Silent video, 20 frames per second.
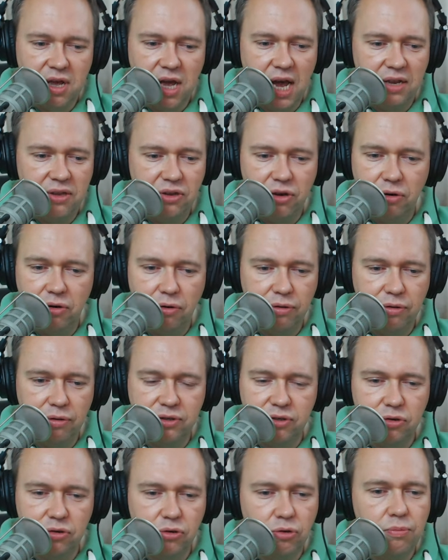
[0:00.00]
and you know that
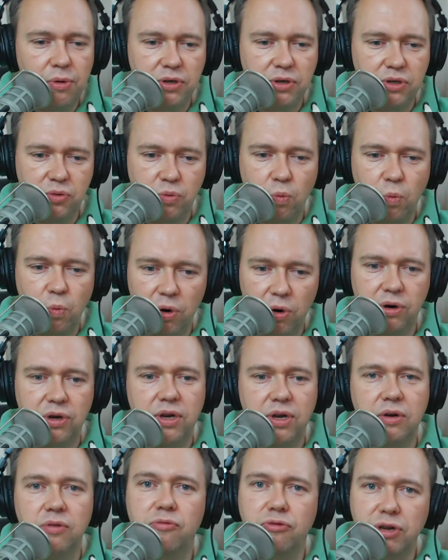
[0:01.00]
so much
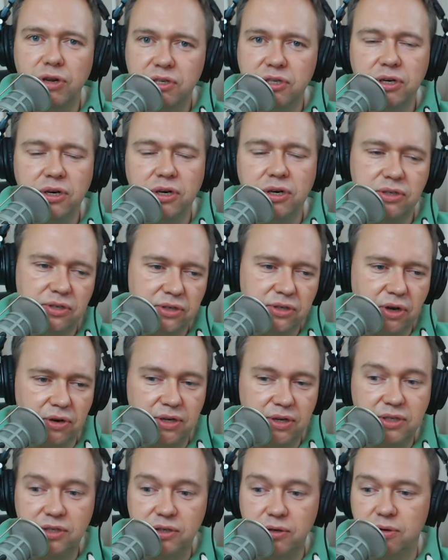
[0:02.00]
work and research has gone
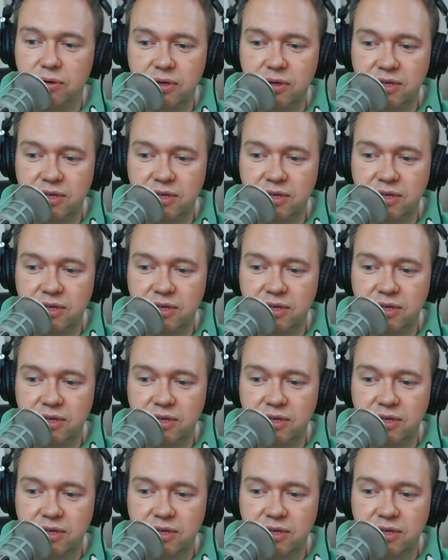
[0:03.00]
into it,